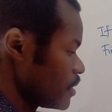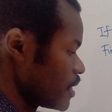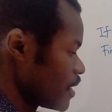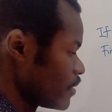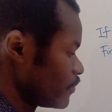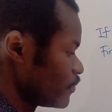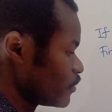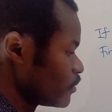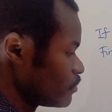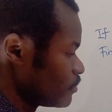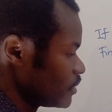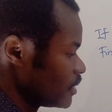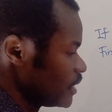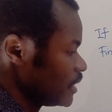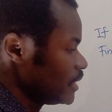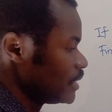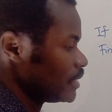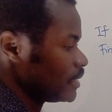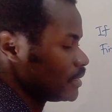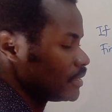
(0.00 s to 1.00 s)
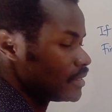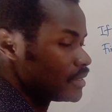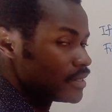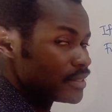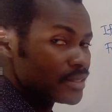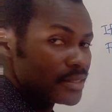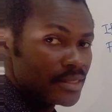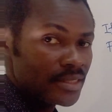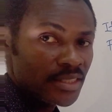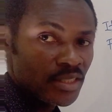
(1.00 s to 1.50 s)
Now from
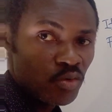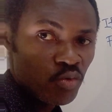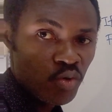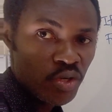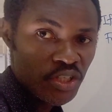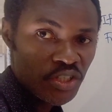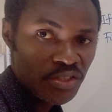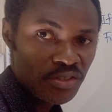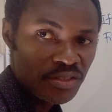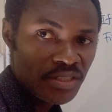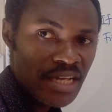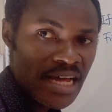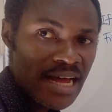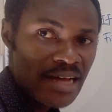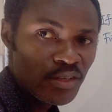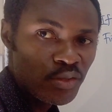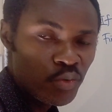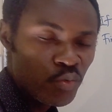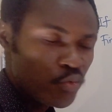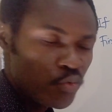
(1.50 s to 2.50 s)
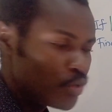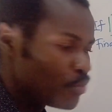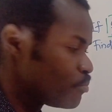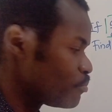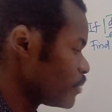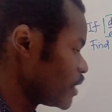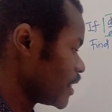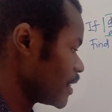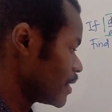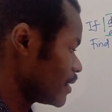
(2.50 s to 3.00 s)
this equation, how do we
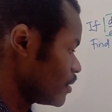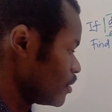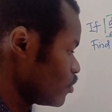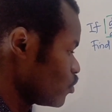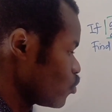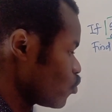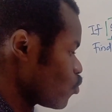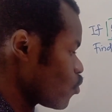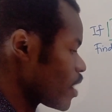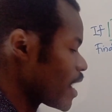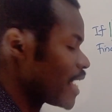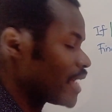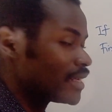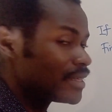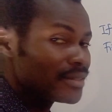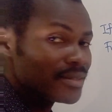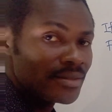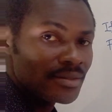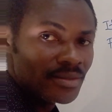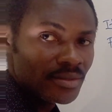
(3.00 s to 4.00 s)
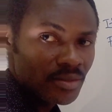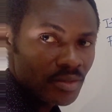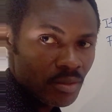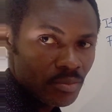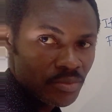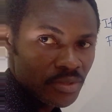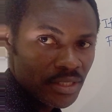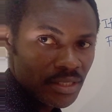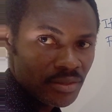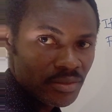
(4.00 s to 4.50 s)
make y
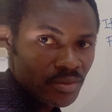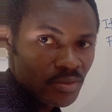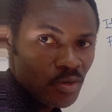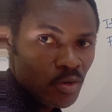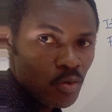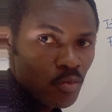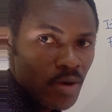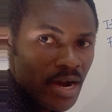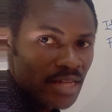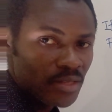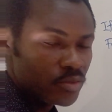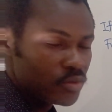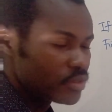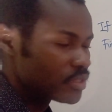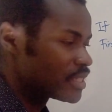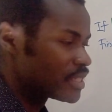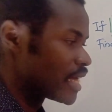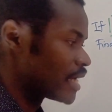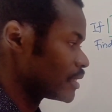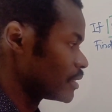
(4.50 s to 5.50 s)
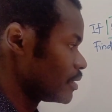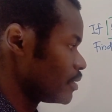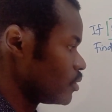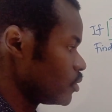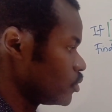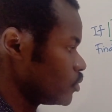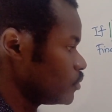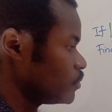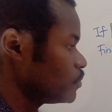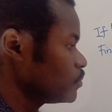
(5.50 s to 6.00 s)
subject or y to stand
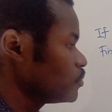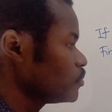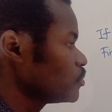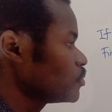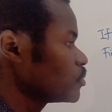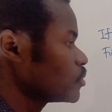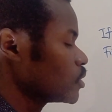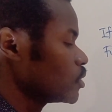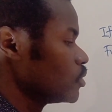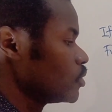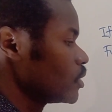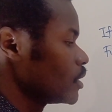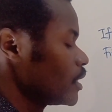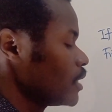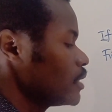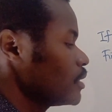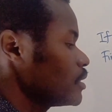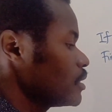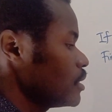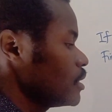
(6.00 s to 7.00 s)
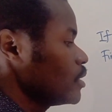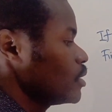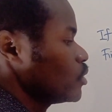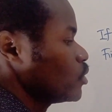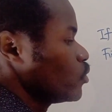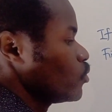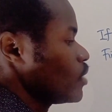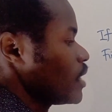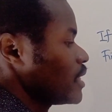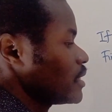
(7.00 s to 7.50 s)
alone? Okay,
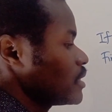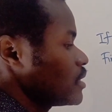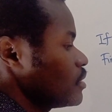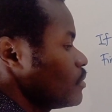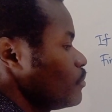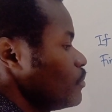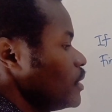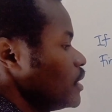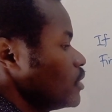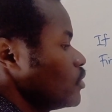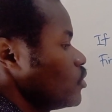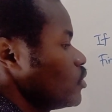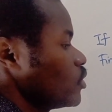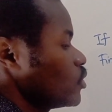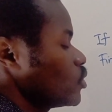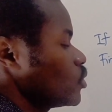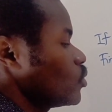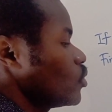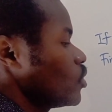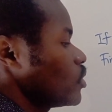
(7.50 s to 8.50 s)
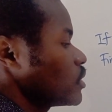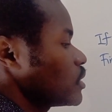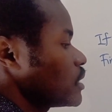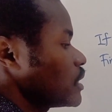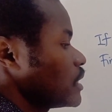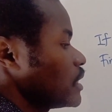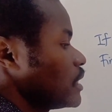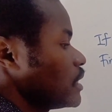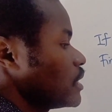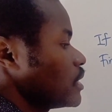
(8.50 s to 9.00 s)
we are simply going to what?
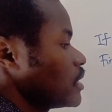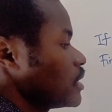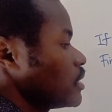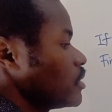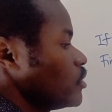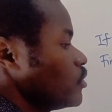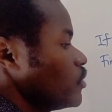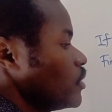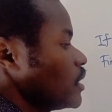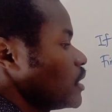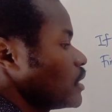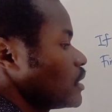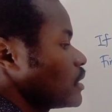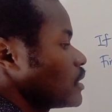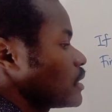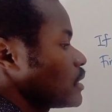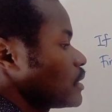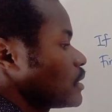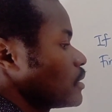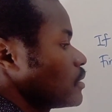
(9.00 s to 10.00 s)
Integrate,